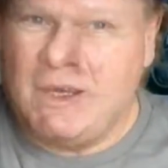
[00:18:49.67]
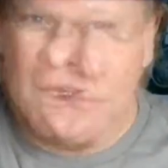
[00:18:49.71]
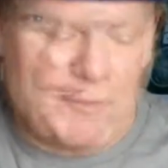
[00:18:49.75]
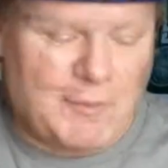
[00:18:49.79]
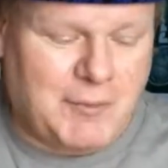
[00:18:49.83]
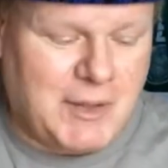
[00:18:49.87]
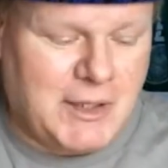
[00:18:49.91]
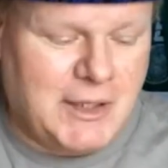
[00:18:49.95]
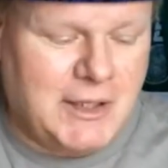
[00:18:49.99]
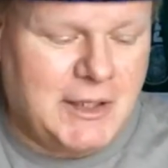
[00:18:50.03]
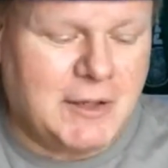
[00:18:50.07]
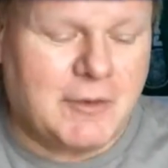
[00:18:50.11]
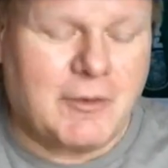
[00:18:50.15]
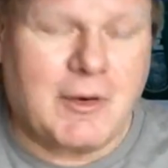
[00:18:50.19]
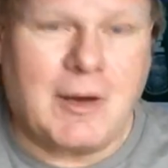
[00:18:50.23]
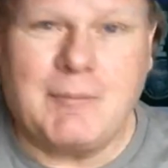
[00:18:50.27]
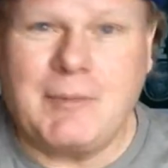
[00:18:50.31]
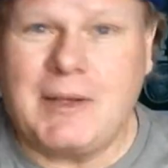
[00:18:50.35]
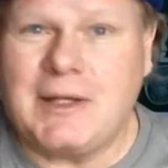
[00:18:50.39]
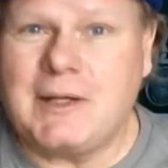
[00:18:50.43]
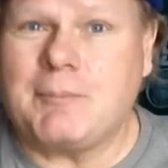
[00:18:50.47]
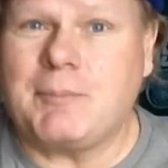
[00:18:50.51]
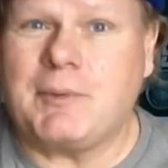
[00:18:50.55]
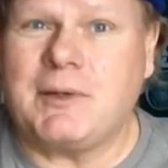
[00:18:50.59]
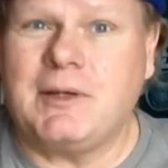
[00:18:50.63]
From here, I
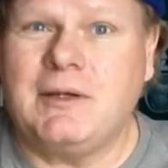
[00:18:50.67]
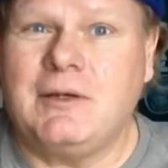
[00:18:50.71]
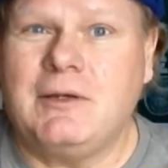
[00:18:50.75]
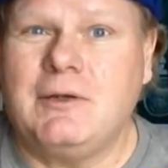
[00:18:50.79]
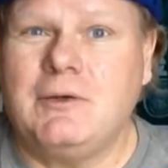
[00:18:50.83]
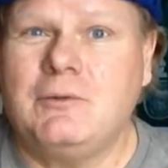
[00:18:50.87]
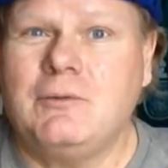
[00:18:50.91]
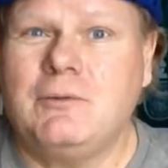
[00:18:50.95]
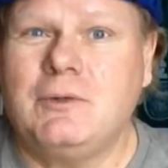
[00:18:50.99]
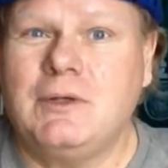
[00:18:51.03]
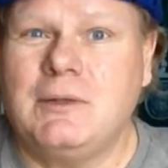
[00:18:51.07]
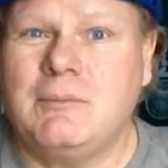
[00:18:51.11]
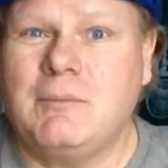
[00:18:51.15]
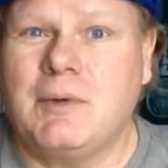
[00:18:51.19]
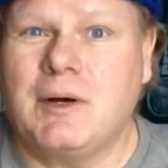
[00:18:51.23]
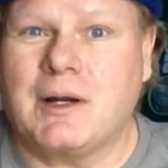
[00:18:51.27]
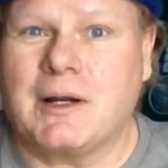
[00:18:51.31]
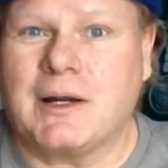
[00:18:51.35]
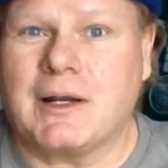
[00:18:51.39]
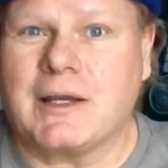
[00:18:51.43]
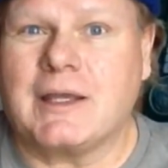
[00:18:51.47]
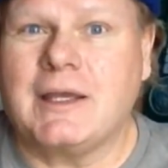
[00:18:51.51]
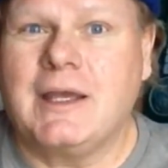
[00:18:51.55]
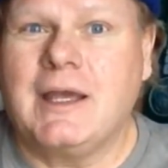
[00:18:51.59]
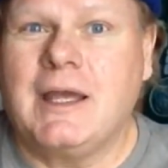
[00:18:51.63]
made up a new
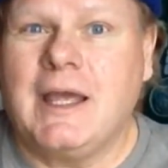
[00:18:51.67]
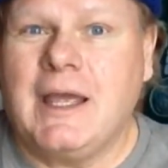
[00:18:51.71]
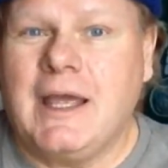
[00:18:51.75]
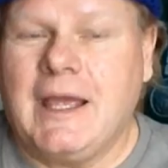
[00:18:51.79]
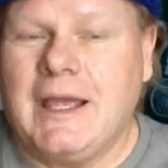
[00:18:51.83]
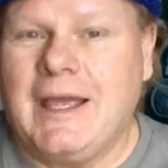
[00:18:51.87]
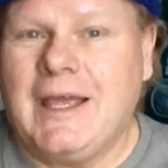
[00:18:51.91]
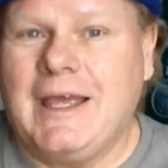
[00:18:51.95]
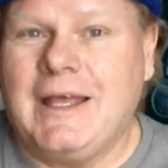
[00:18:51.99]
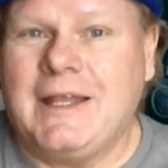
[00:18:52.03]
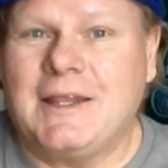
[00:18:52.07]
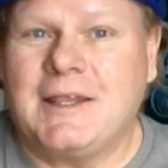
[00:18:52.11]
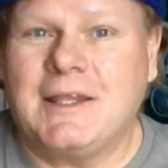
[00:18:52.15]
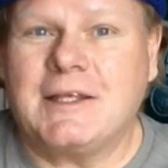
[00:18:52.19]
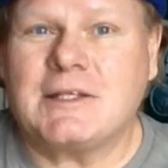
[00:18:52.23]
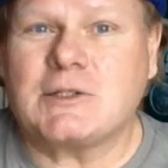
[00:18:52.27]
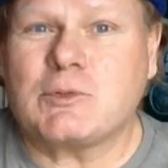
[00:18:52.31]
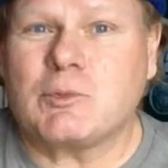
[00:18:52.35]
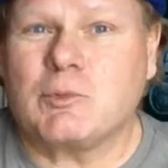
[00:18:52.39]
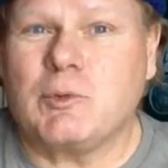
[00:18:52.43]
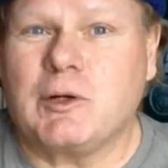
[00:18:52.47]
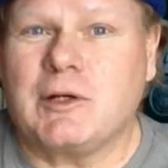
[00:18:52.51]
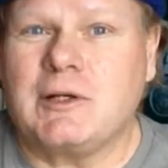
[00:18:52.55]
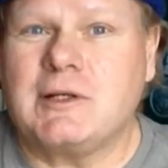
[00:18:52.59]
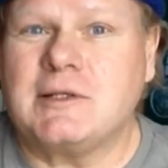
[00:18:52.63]
mnemonic, and
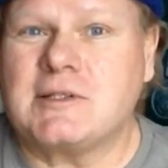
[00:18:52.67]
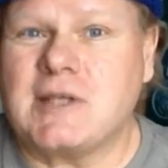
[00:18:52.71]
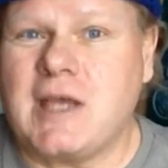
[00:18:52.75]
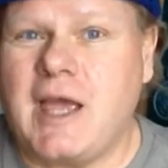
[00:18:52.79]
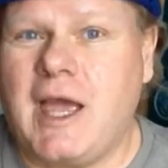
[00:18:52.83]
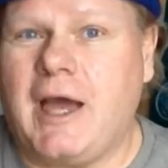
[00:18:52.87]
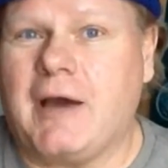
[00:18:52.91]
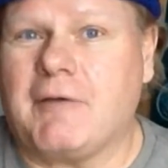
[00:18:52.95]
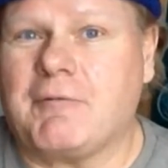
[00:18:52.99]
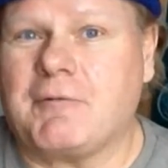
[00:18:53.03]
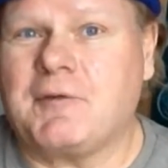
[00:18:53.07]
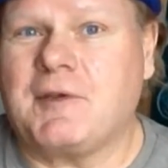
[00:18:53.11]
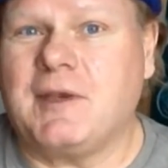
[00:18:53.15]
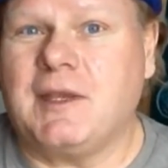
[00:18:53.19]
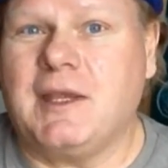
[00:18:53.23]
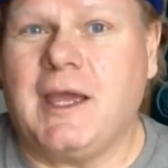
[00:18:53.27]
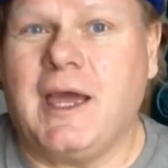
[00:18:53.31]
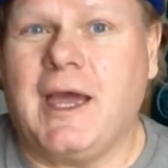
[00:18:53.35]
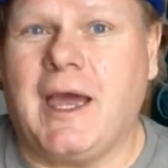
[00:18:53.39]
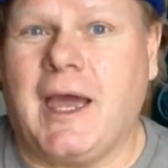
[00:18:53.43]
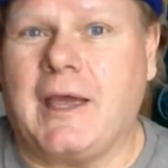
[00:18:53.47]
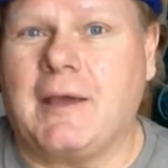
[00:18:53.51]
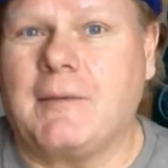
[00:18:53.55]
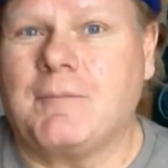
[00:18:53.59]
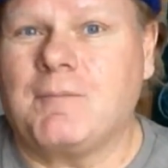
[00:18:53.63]
this one is
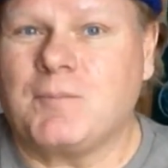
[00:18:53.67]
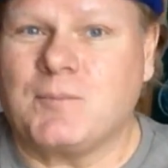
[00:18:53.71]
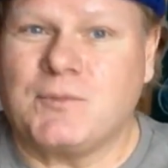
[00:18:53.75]
F-D-A.